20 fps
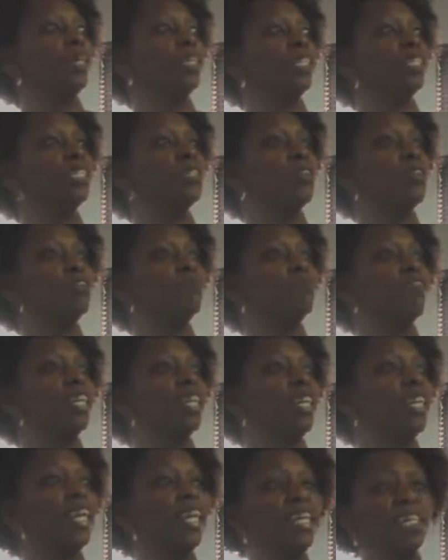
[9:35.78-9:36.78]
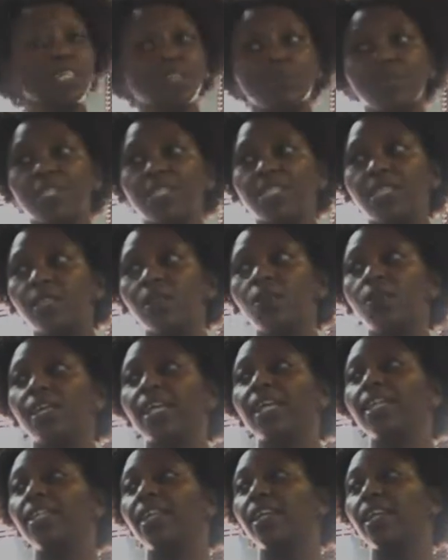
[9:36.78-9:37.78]
It's not finalized. We are still
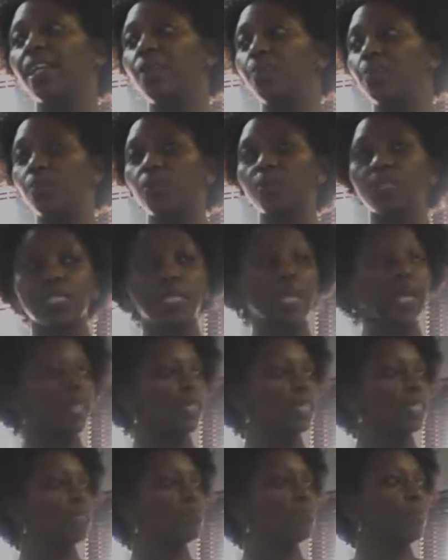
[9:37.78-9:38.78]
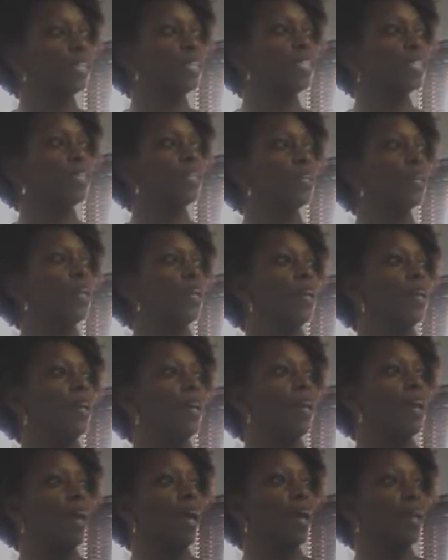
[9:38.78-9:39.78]
collecting inputs like this meeting.
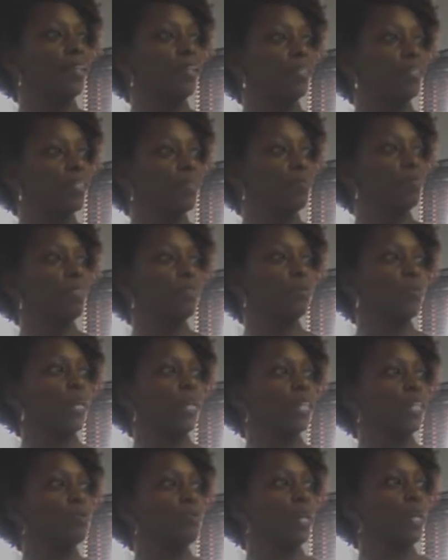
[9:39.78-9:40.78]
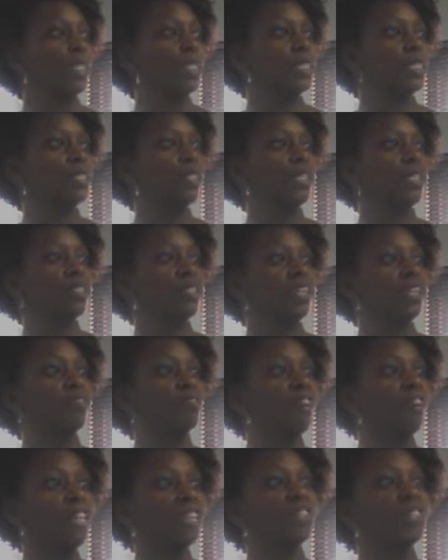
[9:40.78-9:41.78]
But we're expecting that the
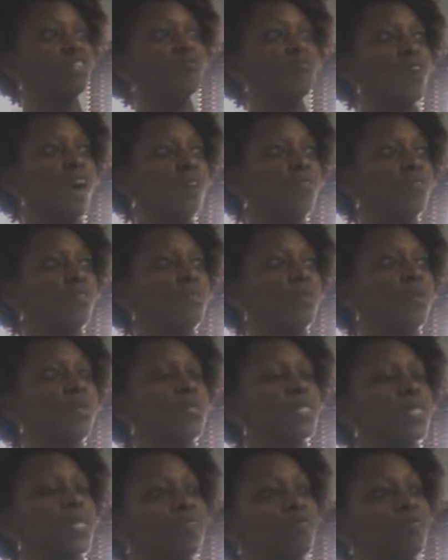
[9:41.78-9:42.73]
first draft, because the